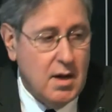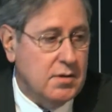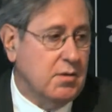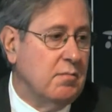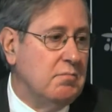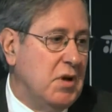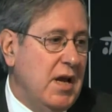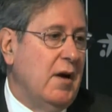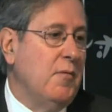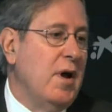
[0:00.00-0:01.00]
So
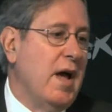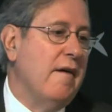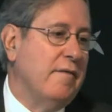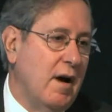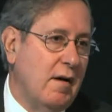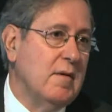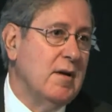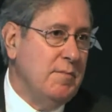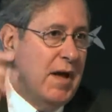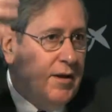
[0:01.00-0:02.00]
here we have a
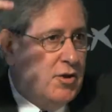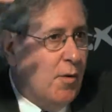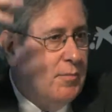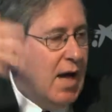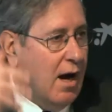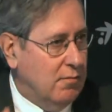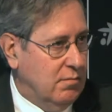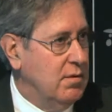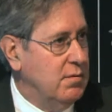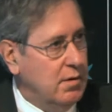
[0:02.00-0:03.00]
very top-down
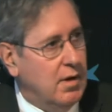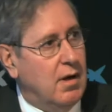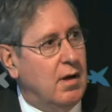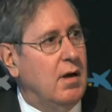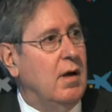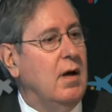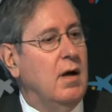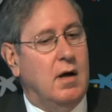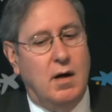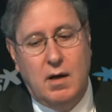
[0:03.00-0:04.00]
uh,